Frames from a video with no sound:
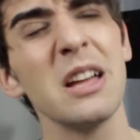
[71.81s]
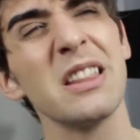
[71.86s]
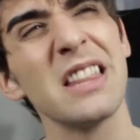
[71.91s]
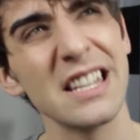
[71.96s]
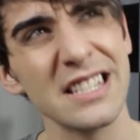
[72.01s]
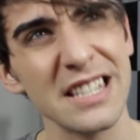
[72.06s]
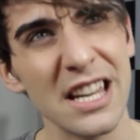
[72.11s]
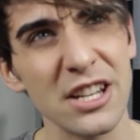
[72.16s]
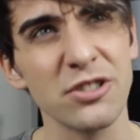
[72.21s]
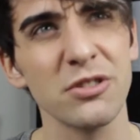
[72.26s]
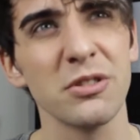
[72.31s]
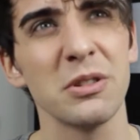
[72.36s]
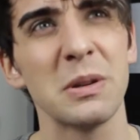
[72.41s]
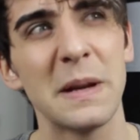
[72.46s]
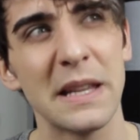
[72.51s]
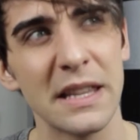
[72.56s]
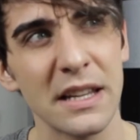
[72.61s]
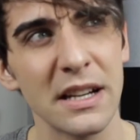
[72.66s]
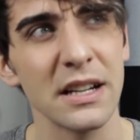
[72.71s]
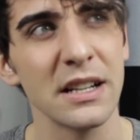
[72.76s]
That's not true
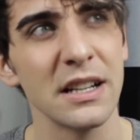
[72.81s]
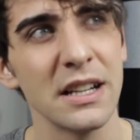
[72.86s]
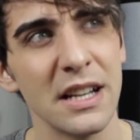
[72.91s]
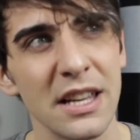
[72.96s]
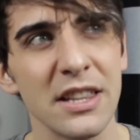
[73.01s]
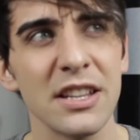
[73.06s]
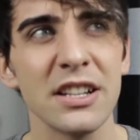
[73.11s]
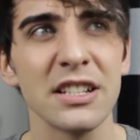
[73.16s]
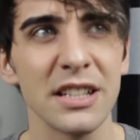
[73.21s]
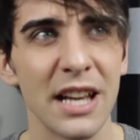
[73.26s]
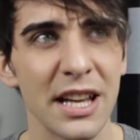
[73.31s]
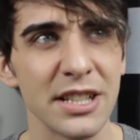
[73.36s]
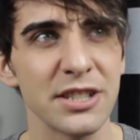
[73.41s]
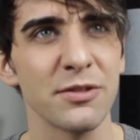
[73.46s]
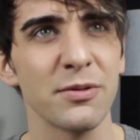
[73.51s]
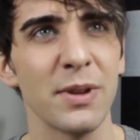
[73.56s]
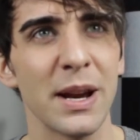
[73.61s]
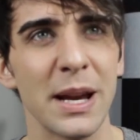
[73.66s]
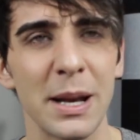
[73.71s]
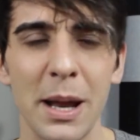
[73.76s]
either. There's lots
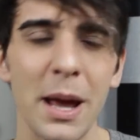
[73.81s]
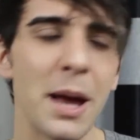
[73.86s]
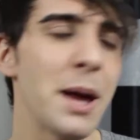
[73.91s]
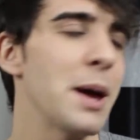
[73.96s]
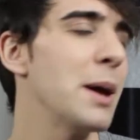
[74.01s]
of rain.